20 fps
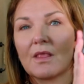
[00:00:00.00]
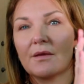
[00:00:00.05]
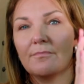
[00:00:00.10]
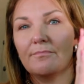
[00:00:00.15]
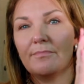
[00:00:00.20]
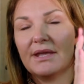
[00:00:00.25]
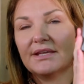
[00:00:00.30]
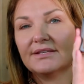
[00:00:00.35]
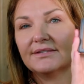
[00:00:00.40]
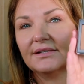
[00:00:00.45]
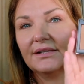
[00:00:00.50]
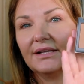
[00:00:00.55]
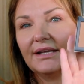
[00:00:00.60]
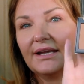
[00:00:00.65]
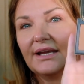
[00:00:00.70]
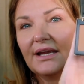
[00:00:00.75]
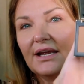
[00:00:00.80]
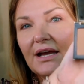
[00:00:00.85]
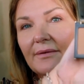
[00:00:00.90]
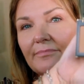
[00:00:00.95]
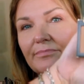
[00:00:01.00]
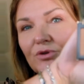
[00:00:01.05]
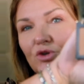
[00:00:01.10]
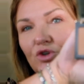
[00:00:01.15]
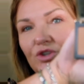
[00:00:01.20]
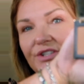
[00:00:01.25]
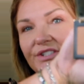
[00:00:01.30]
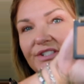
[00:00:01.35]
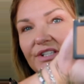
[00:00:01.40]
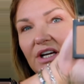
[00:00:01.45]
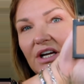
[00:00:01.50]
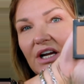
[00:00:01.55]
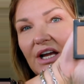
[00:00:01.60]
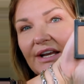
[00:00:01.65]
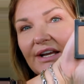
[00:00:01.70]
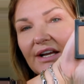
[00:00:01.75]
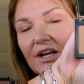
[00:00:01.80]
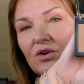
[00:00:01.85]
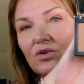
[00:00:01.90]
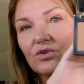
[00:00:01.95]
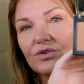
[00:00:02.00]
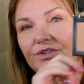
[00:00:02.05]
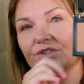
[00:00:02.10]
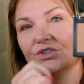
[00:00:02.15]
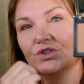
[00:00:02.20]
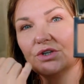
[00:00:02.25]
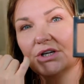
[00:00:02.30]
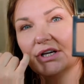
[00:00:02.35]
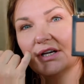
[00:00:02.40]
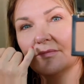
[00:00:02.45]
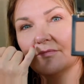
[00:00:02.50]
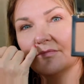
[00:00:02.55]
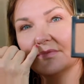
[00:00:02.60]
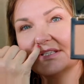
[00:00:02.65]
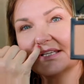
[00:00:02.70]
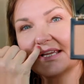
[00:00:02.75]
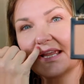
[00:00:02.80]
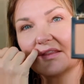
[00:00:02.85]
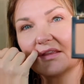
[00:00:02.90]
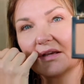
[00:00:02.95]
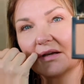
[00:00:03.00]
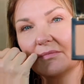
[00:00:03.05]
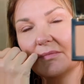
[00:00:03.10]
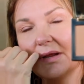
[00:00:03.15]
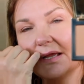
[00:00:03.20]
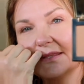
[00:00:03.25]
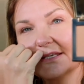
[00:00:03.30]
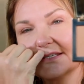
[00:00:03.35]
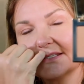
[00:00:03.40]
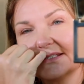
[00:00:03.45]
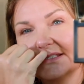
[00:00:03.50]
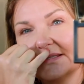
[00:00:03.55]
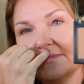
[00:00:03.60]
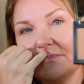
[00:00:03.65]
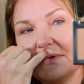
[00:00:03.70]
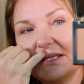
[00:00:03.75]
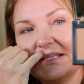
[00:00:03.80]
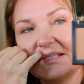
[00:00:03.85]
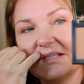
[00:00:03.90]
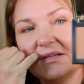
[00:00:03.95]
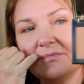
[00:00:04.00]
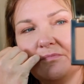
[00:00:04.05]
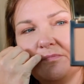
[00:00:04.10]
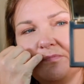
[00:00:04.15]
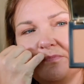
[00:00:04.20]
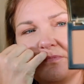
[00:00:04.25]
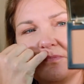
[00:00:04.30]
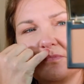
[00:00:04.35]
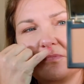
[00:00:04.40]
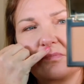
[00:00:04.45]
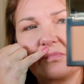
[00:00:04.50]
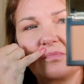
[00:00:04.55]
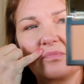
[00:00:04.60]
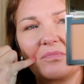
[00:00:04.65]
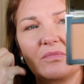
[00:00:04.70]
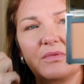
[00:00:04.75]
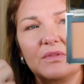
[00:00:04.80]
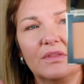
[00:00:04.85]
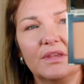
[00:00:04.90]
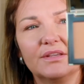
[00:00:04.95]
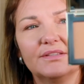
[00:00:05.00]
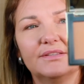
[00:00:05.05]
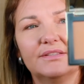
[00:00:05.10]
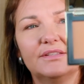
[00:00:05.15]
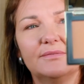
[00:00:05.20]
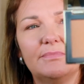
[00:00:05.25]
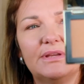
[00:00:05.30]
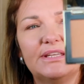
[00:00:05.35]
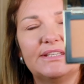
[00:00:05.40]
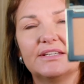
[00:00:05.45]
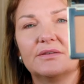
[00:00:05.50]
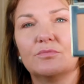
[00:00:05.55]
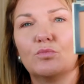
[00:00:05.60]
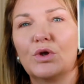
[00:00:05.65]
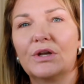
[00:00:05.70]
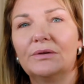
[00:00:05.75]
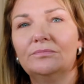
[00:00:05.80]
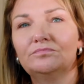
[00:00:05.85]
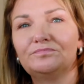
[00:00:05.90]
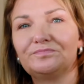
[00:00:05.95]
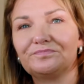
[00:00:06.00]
basically a bronzer and a contour together, and this is the medium. This is the medium one.